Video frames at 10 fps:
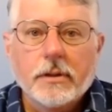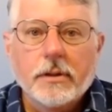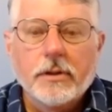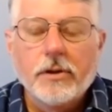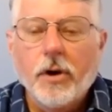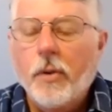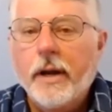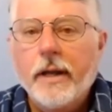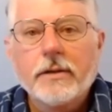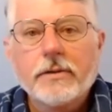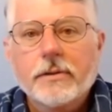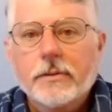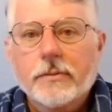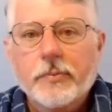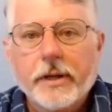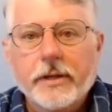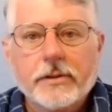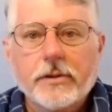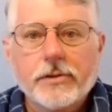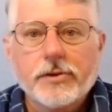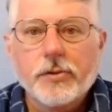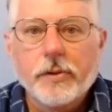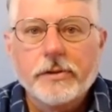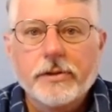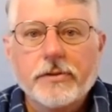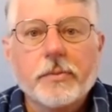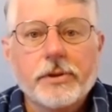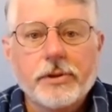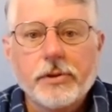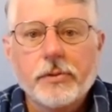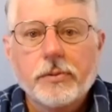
No one else picks those choices but you.